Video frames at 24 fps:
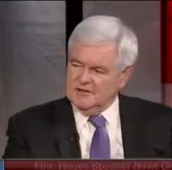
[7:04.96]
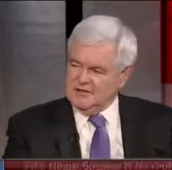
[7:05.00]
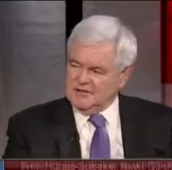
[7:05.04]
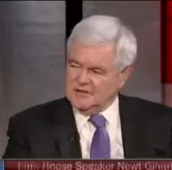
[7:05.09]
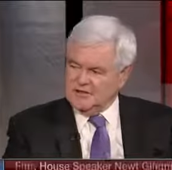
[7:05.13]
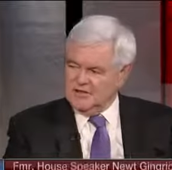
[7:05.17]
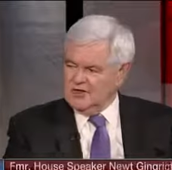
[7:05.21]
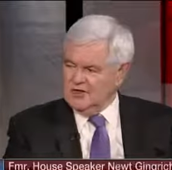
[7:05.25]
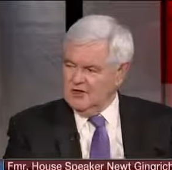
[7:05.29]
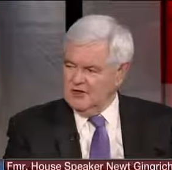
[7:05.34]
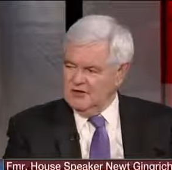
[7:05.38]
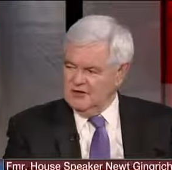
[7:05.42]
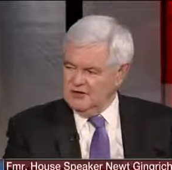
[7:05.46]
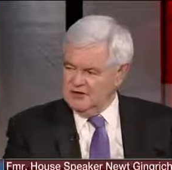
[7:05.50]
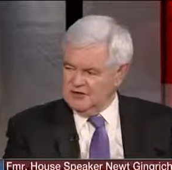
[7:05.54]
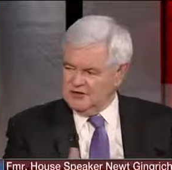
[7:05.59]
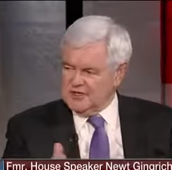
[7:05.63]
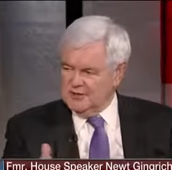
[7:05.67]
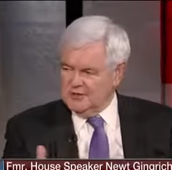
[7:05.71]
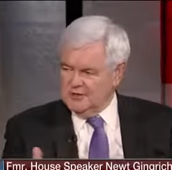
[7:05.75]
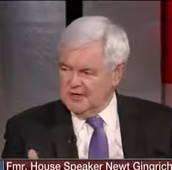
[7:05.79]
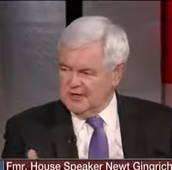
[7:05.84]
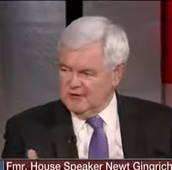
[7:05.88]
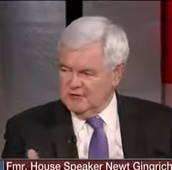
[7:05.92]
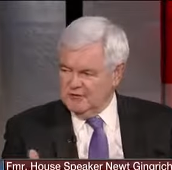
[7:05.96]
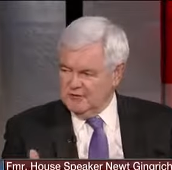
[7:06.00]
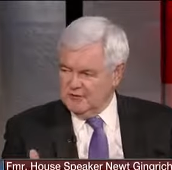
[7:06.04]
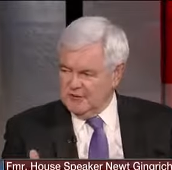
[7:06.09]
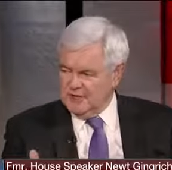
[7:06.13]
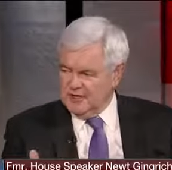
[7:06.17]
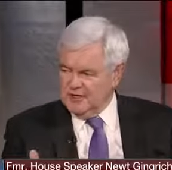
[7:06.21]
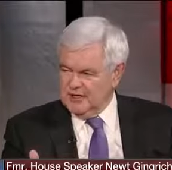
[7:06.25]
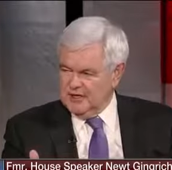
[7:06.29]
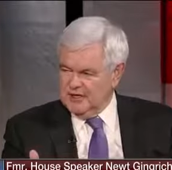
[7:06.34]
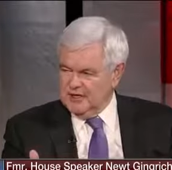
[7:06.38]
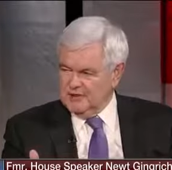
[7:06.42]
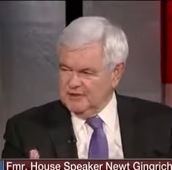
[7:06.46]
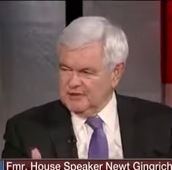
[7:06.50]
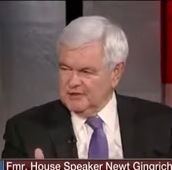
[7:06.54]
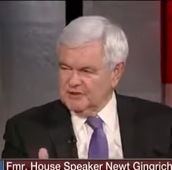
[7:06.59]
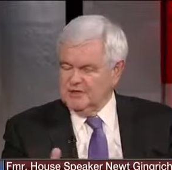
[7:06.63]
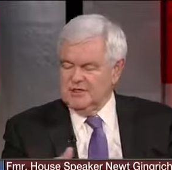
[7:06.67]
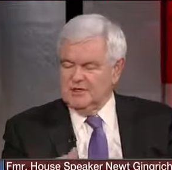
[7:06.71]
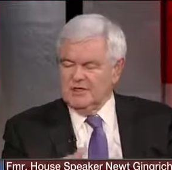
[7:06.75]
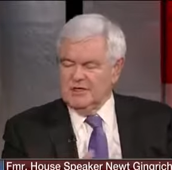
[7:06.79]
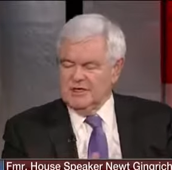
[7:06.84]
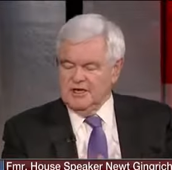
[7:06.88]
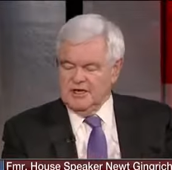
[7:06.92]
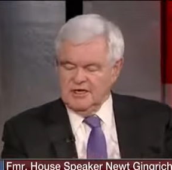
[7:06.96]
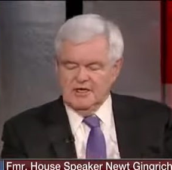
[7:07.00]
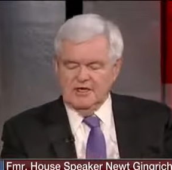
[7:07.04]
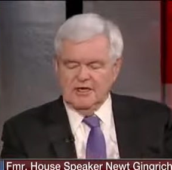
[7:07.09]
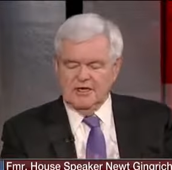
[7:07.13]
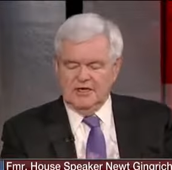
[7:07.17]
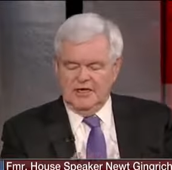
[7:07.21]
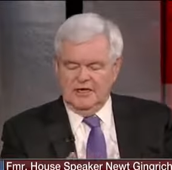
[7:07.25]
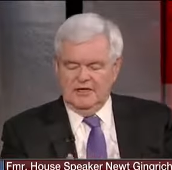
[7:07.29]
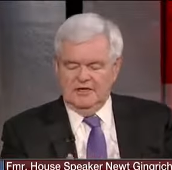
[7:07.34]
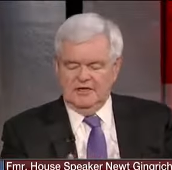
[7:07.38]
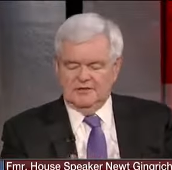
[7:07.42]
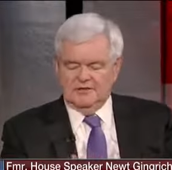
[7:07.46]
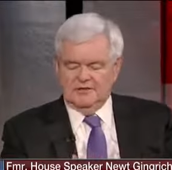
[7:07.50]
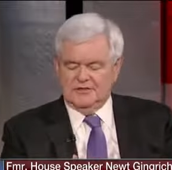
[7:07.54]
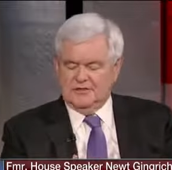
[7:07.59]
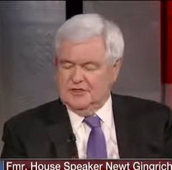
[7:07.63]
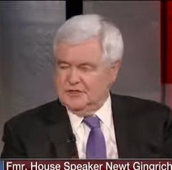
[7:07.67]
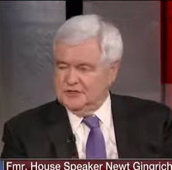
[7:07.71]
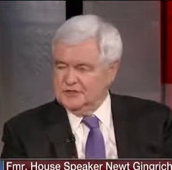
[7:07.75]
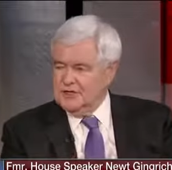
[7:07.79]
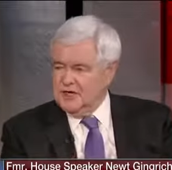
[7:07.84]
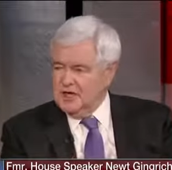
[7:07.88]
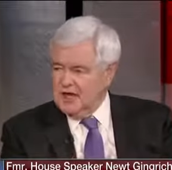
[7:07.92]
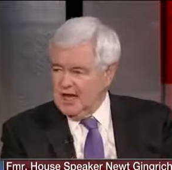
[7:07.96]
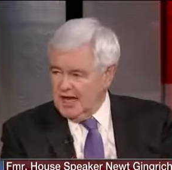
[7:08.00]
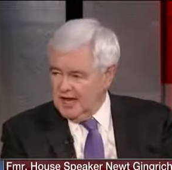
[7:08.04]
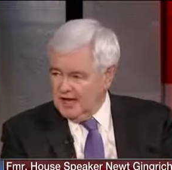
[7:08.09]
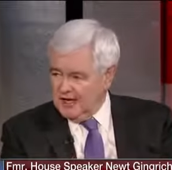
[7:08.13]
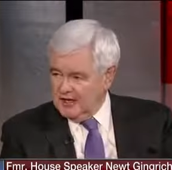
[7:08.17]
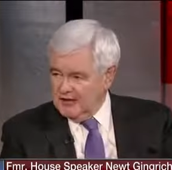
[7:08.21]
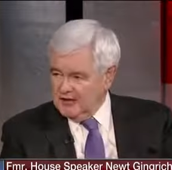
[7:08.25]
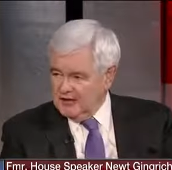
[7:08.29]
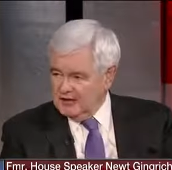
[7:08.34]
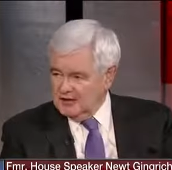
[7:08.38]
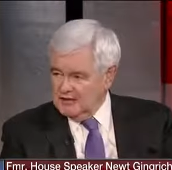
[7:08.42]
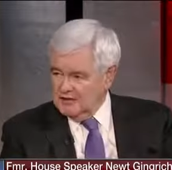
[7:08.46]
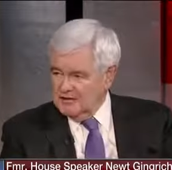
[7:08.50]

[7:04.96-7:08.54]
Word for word: seeing all of this coming out in the WikiLeaks, in the end, she is a liar.